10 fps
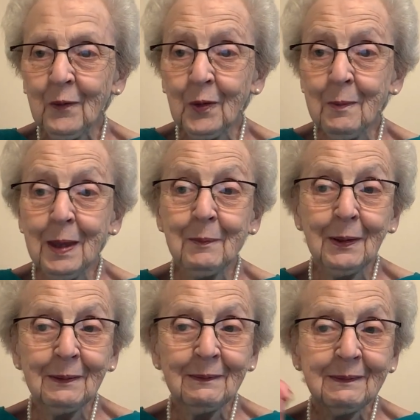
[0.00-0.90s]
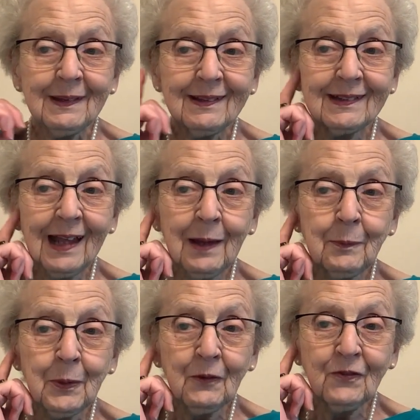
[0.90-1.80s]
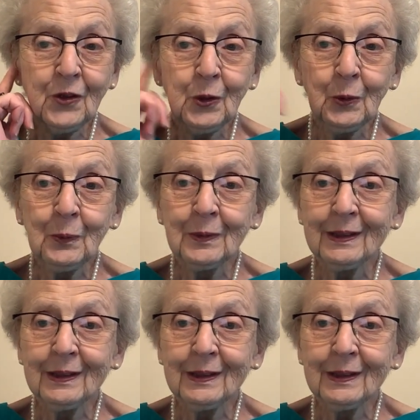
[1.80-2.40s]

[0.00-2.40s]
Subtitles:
Remember, it's like perfume